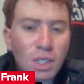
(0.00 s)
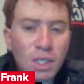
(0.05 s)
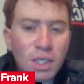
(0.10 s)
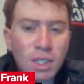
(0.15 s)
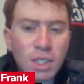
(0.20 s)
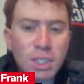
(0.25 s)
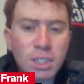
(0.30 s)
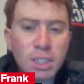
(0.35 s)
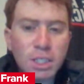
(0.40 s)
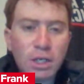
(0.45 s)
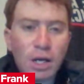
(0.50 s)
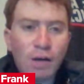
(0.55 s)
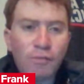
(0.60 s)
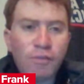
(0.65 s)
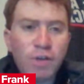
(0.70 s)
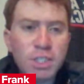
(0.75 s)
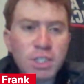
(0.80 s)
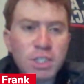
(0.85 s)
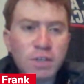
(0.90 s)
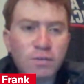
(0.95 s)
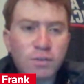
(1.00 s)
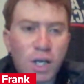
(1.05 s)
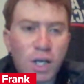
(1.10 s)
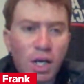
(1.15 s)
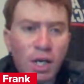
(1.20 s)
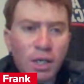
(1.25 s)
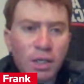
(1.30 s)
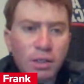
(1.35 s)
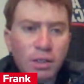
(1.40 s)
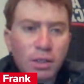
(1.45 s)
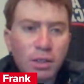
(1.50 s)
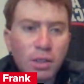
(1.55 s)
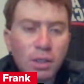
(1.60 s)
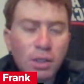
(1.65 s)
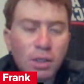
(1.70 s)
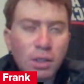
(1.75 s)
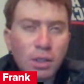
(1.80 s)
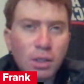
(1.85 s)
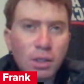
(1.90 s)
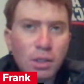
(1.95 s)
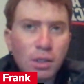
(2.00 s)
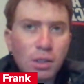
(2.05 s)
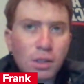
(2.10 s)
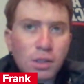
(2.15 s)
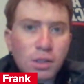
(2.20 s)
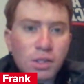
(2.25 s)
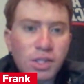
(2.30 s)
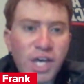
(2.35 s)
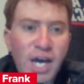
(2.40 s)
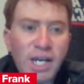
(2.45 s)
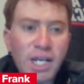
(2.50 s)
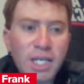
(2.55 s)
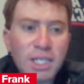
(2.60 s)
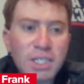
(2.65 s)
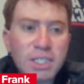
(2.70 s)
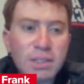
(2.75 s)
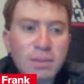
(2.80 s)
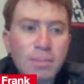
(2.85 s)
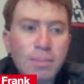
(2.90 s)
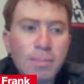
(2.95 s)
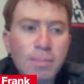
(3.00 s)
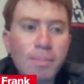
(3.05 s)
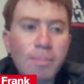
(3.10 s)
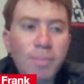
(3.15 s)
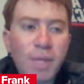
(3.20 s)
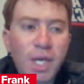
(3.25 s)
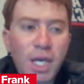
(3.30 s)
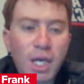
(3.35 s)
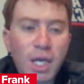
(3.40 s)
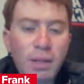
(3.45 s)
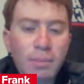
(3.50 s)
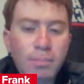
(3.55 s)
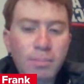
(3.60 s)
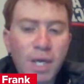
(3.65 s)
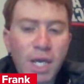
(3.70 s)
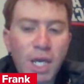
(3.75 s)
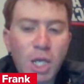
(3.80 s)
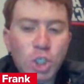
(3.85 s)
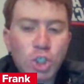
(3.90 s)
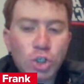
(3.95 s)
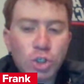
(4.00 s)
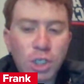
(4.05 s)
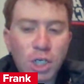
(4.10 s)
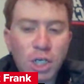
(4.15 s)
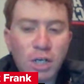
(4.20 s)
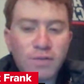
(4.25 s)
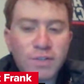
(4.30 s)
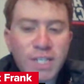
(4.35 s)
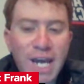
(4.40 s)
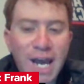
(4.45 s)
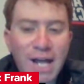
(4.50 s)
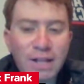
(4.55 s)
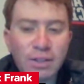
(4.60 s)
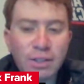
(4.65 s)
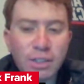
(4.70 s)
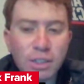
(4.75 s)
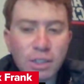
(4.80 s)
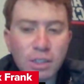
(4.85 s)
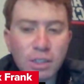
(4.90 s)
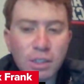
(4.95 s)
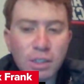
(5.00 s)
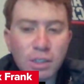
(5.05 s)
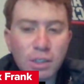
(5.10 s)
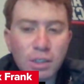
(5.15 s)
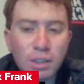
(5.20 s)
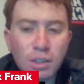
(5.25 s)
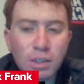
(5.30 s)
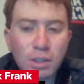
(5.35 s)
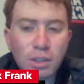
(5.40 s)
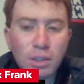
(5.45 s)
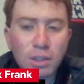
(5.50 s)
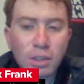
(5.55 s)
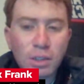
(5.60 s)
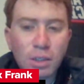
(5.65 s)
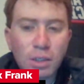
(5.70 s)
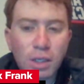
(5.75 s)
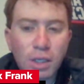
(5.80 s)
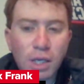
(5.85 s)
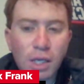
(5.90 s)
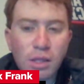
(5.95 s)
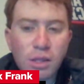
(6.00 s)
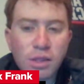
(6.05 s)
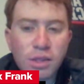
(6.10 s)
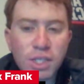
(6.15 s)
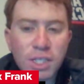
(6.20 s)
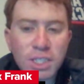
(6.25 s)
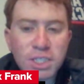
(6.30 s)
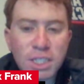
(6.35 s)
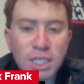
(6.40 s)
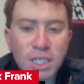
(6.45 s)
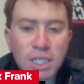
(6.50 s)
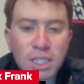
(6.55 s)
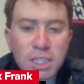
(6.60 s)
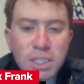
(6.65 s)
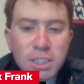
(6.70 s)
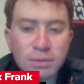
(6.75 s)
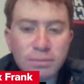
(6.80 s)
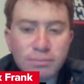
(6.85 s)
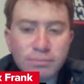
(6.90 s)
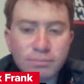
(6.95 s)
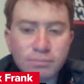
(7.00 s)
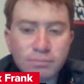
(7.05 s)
is an offensive line that is in major need of talent. And this is